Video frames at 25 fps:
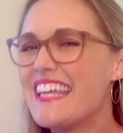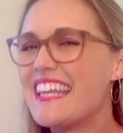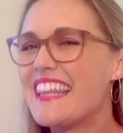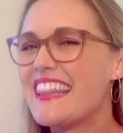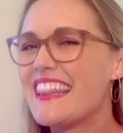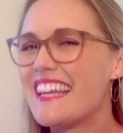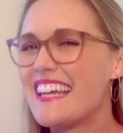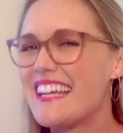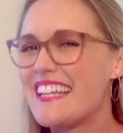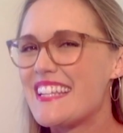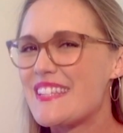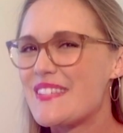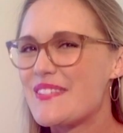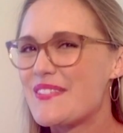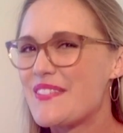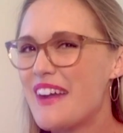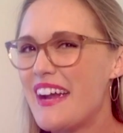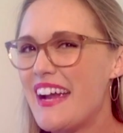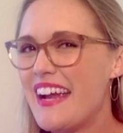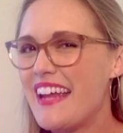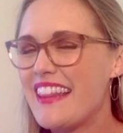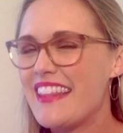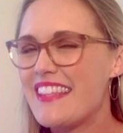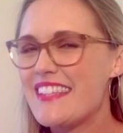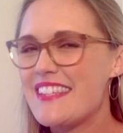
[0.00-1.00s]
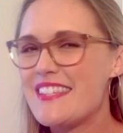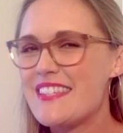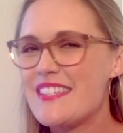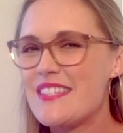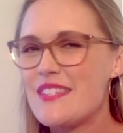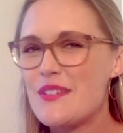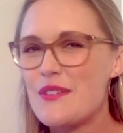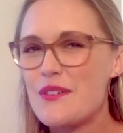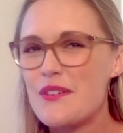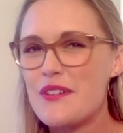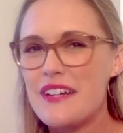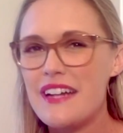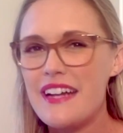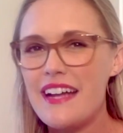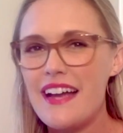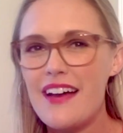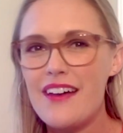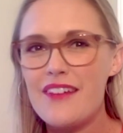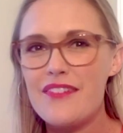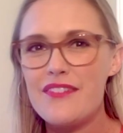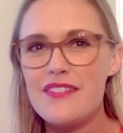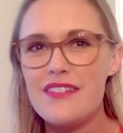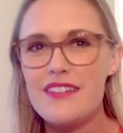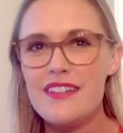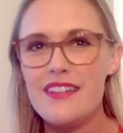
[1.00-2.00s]
That's right, the story
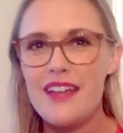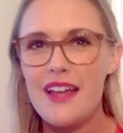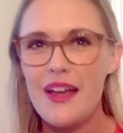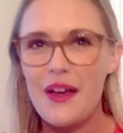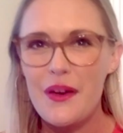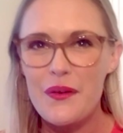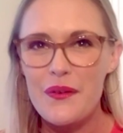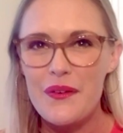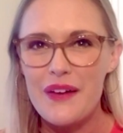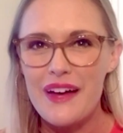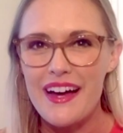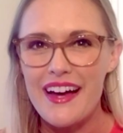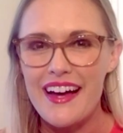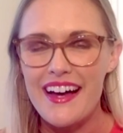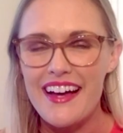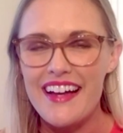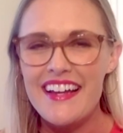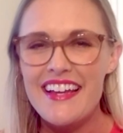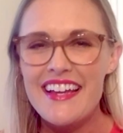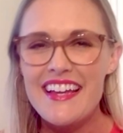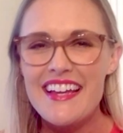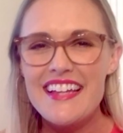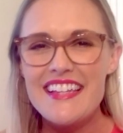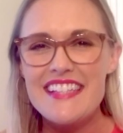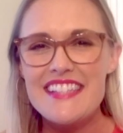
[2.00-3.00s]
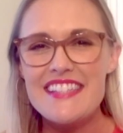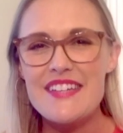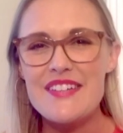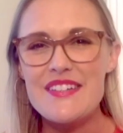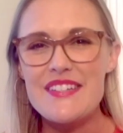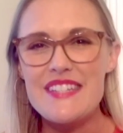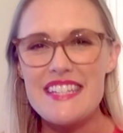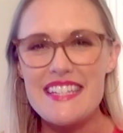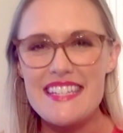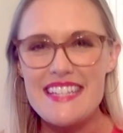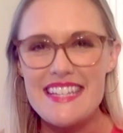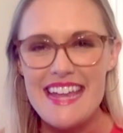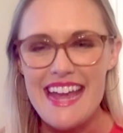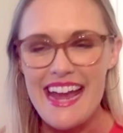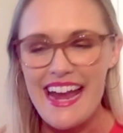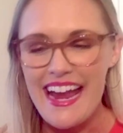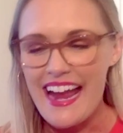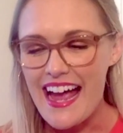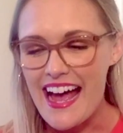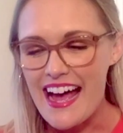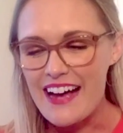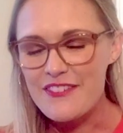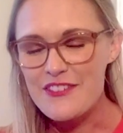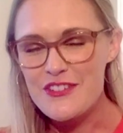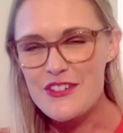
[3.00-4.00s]
of Noah. So today,
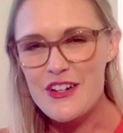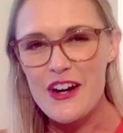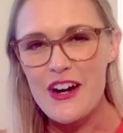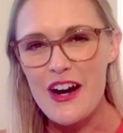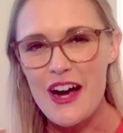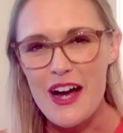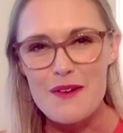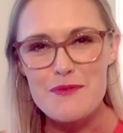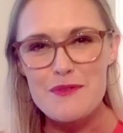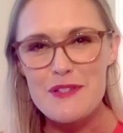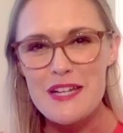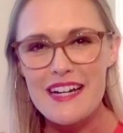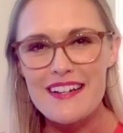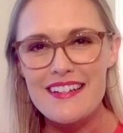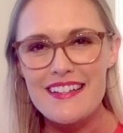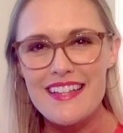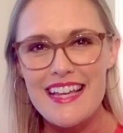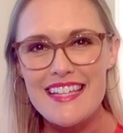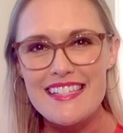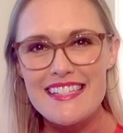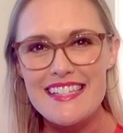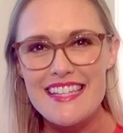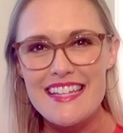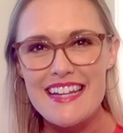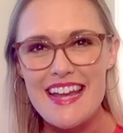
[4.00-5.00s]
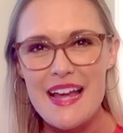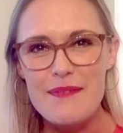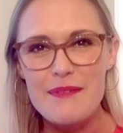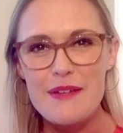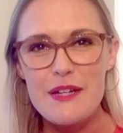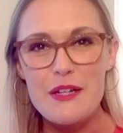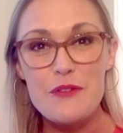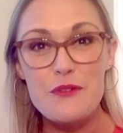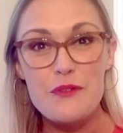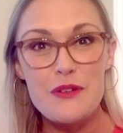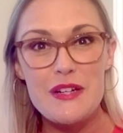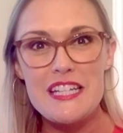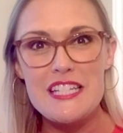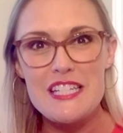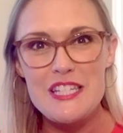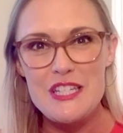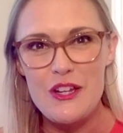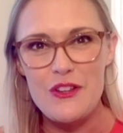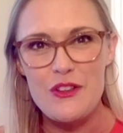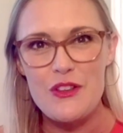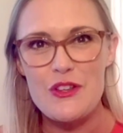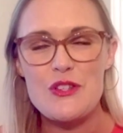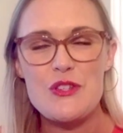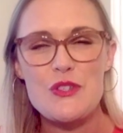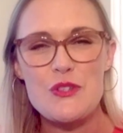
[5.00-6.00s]
after our object lesson, I'm going to read to you
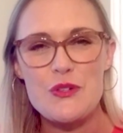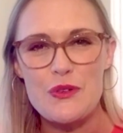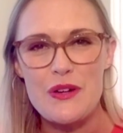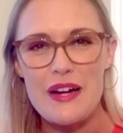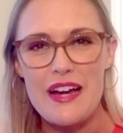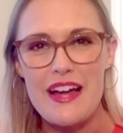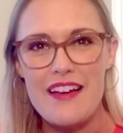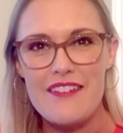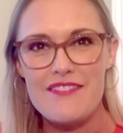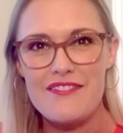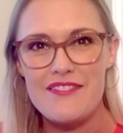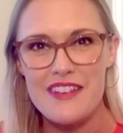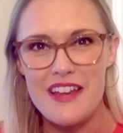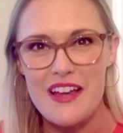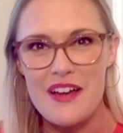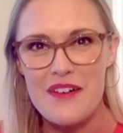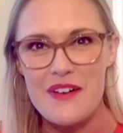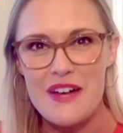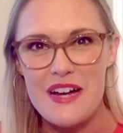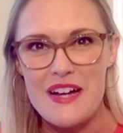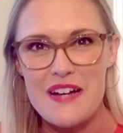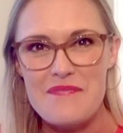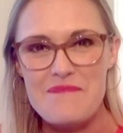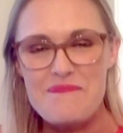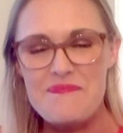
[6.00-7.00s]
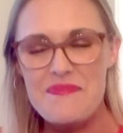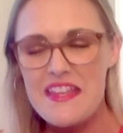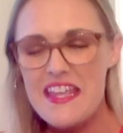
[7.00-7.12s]
the story of Noah.